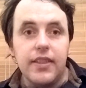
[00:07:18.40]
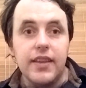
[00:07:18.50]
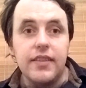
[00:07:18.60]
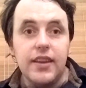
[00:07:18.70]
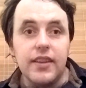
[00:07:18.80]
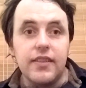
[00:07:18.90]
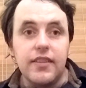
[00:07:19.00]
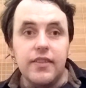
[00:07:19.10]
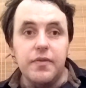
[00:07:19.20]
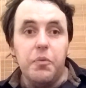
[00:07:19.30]
this
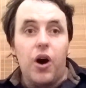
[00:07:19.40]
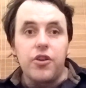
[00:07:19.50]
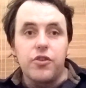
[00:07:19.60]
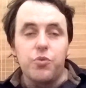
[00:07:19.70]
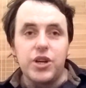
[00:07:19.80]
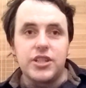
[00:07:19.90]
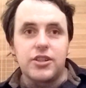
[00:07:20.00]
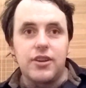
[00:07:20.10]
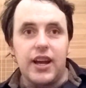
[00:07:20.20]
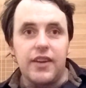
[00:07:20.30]
is modern
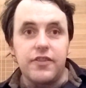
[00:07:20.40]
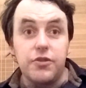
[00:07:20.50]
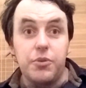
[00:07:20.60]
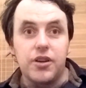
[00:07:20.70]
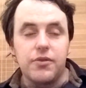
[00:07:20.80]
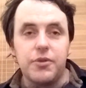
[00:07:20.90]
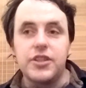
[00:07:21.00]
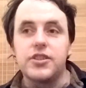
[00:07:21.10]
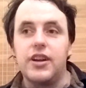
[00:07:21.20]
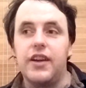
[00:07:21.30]
witchcraft
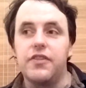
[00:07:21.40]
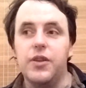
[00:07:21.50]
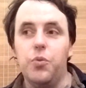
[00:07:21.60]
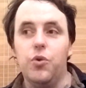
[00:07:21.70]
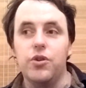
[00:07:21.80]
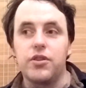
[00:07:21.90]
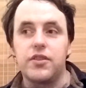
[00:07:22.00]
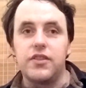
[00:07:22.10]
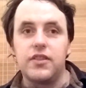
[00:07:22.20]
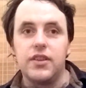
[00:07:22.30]
that
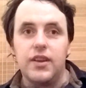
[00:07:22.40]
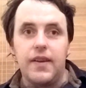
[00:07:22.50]
works.